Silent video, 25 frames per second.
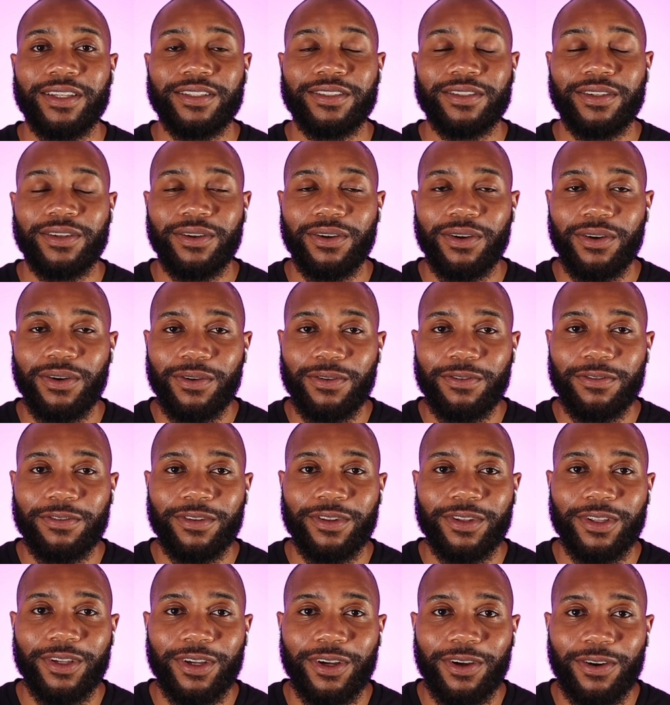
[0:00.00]
So
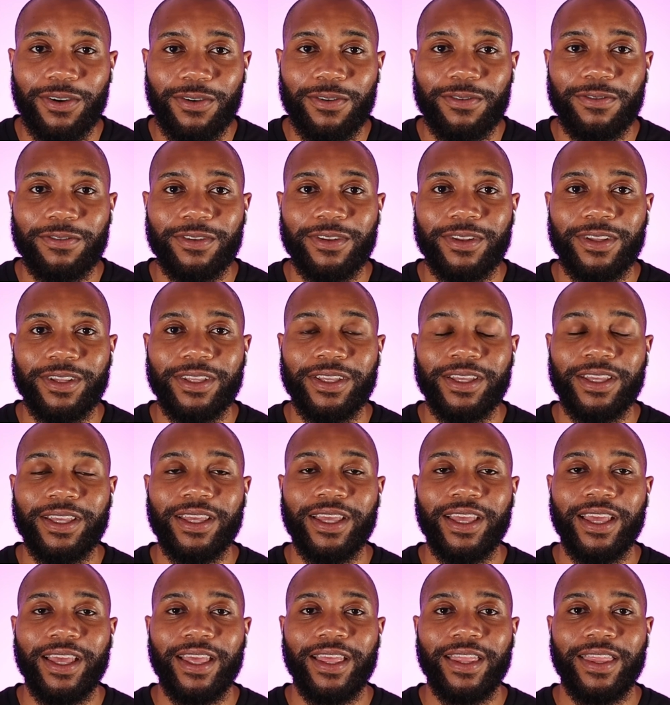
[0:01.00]
hopefully
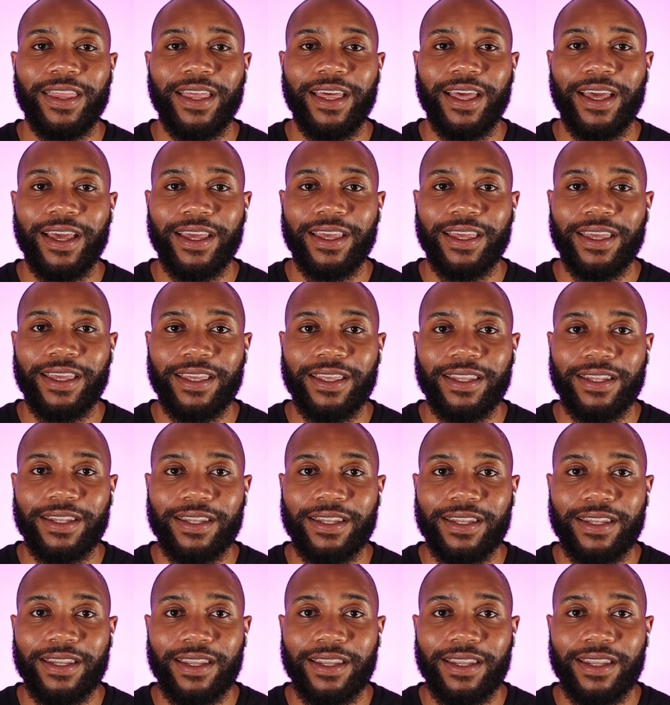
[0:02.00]
that can